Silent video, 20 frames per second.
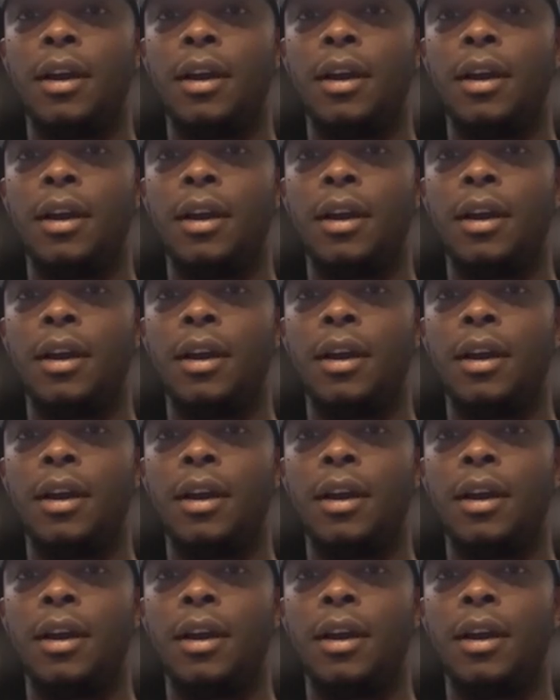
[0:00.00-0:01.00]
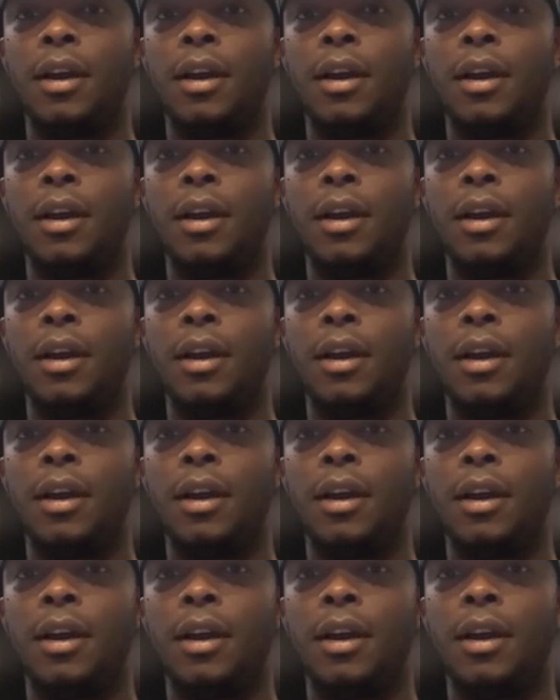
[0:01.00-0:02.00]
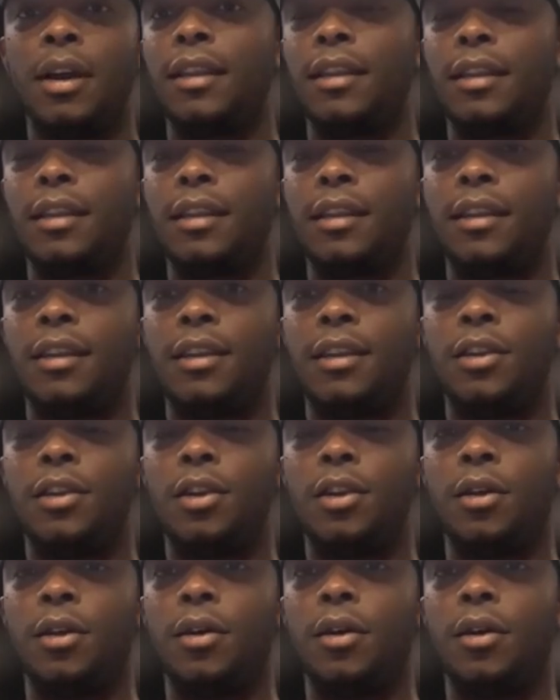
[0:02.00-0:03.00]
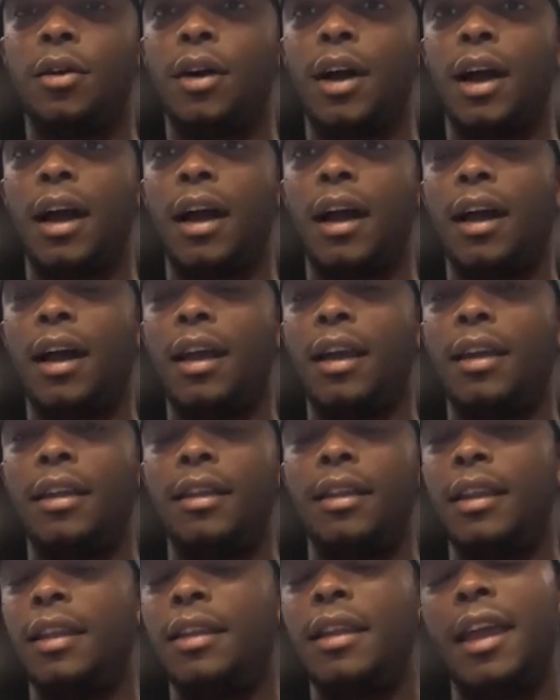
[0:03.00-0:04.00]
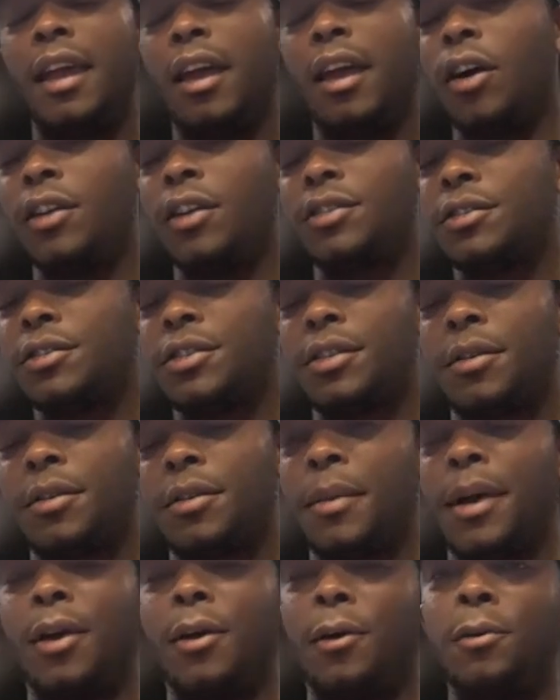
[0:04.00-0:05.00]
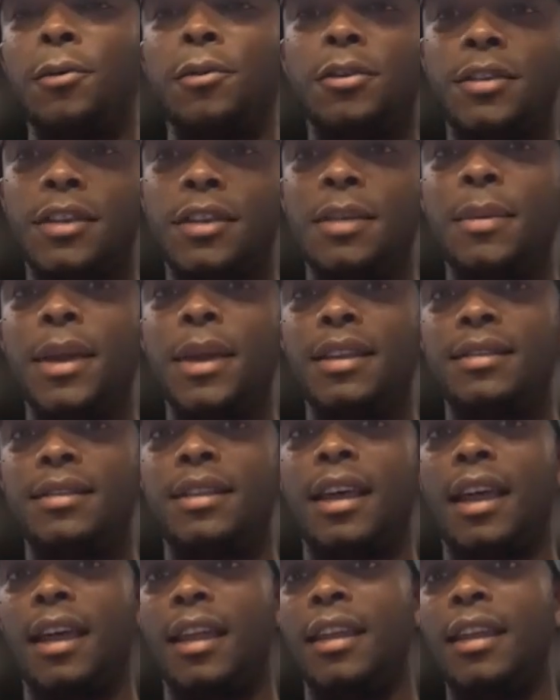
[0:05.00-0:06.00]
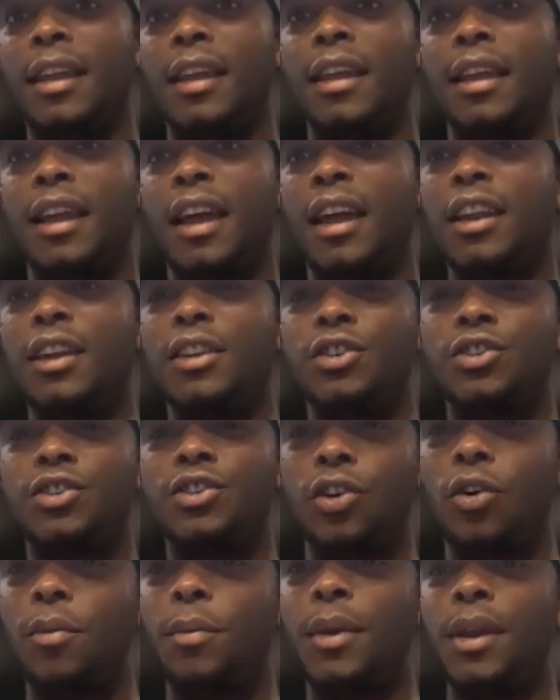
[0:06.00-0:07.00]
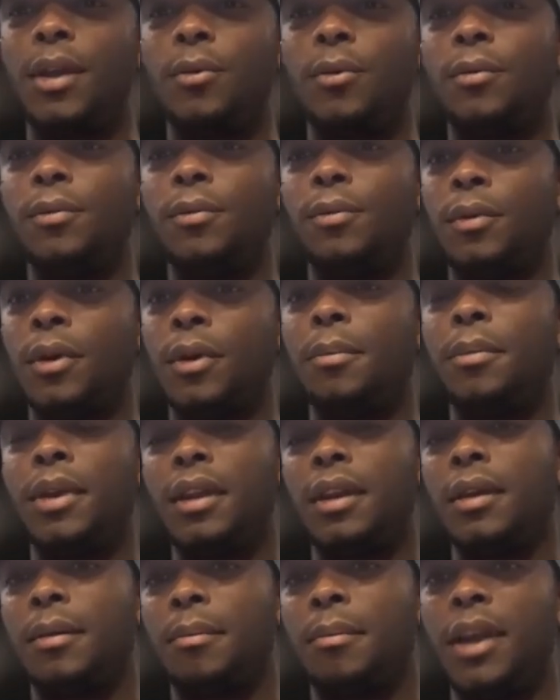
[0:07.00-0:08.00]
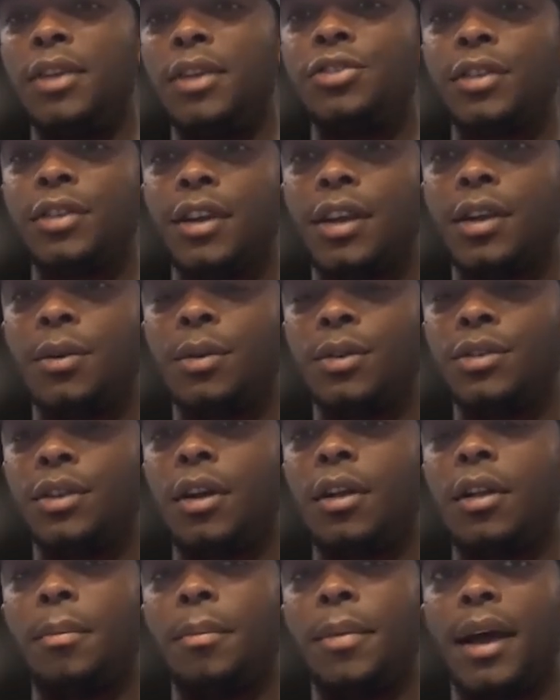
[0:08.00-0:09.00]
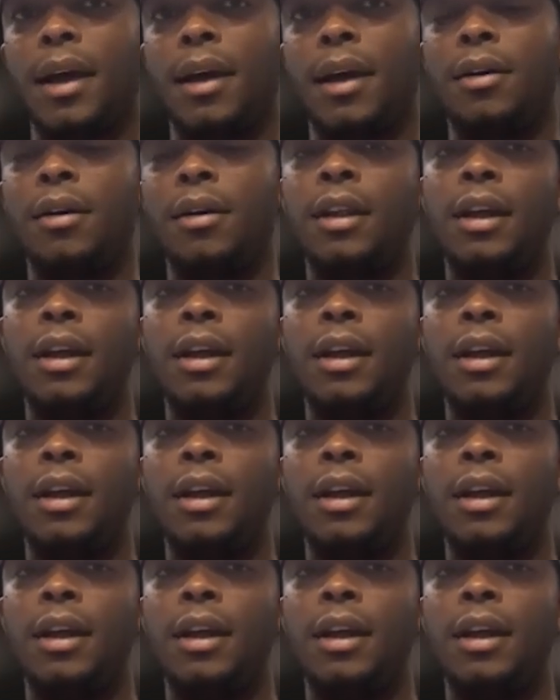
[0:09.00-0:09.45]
Um, just the way that you know, and, and also some of my older teammates that kind of showed me what being a major leaguer was all about.